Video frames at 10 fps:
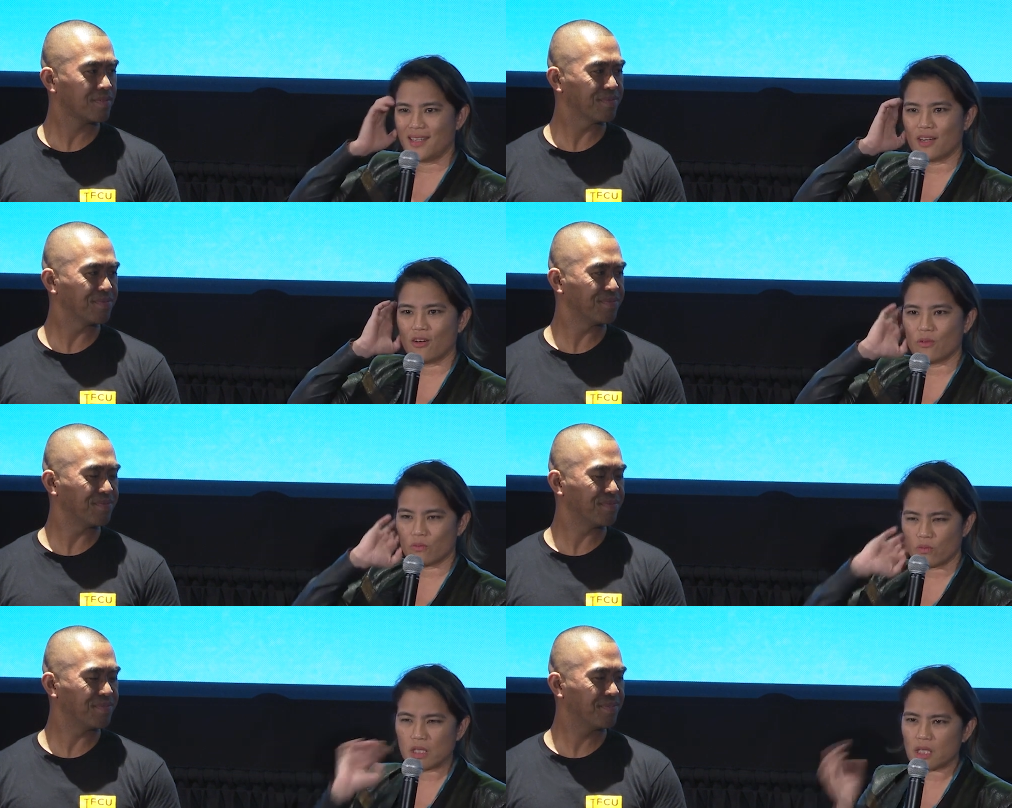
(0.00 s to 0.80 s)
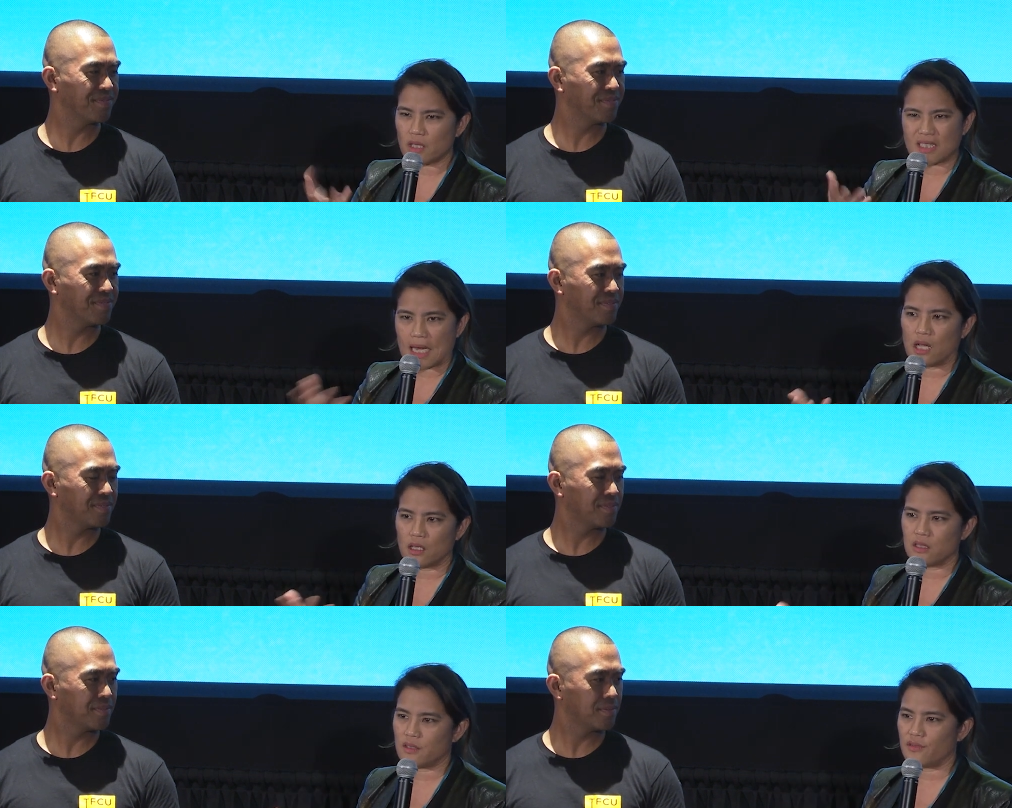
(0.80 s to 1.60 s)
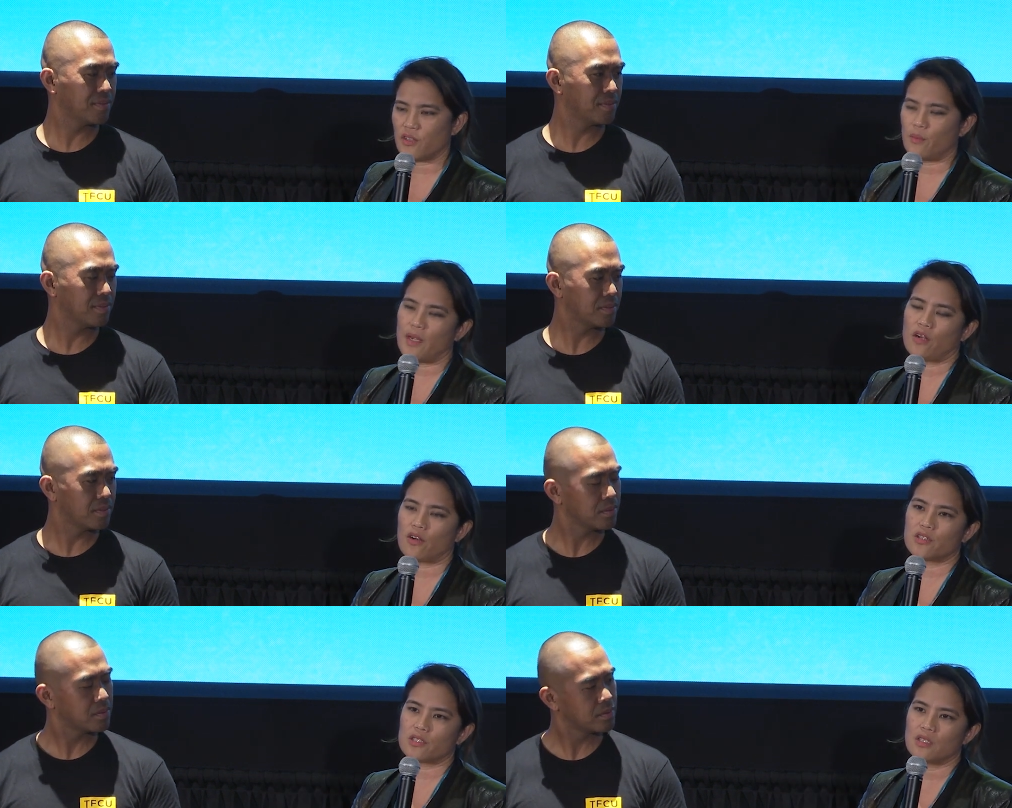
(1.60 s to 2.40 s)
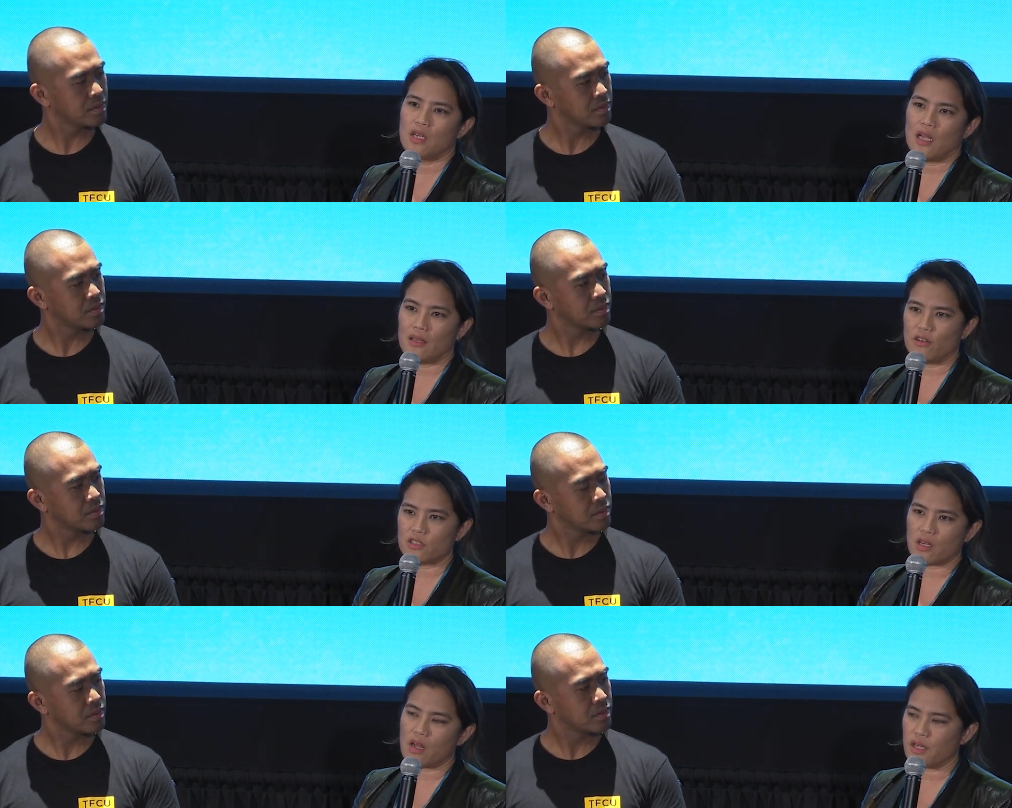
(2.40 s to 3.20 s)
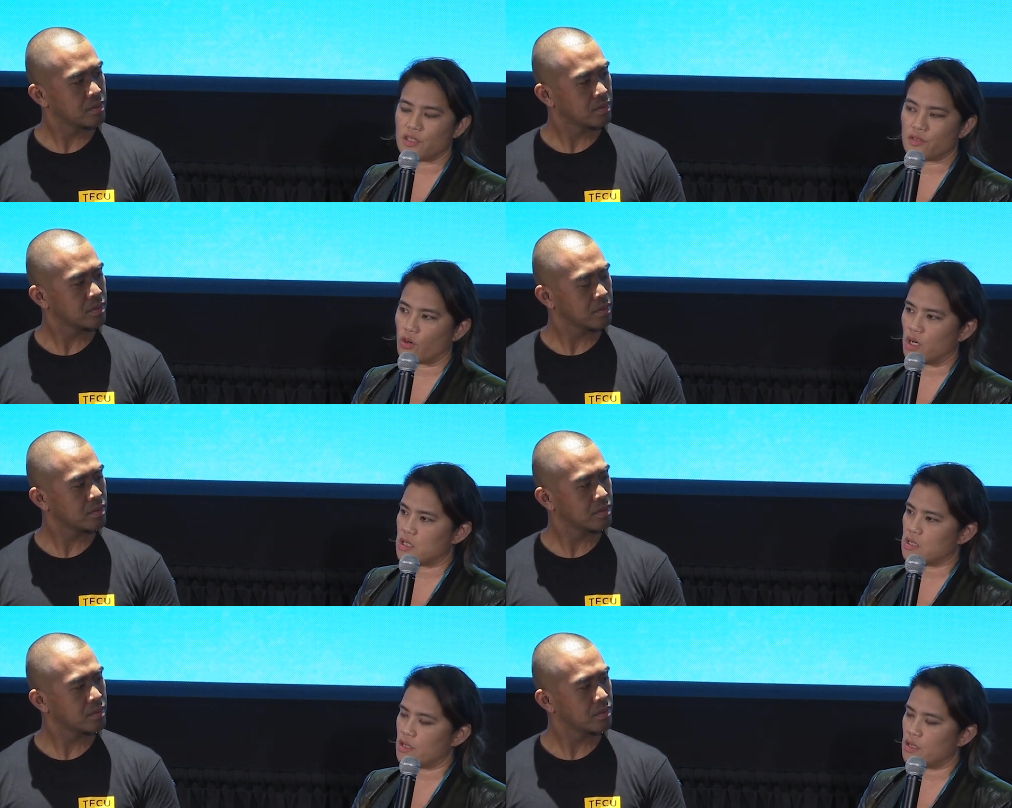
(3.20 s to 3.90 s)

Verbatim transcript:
Speaker 1: You know, really talented filmmakers and there's an audience for it.